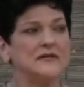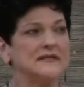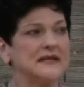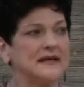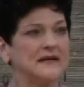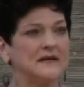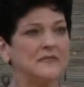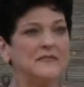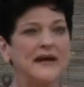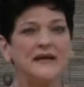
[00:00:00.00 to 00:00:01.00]
is that
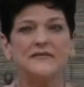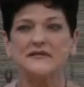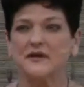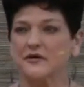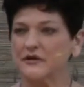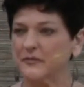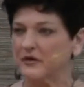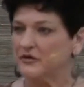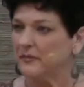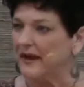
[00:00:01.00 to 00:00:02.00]
many of us on our
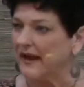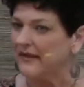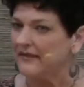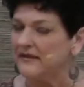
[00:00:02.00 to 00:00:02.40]
spiritual path,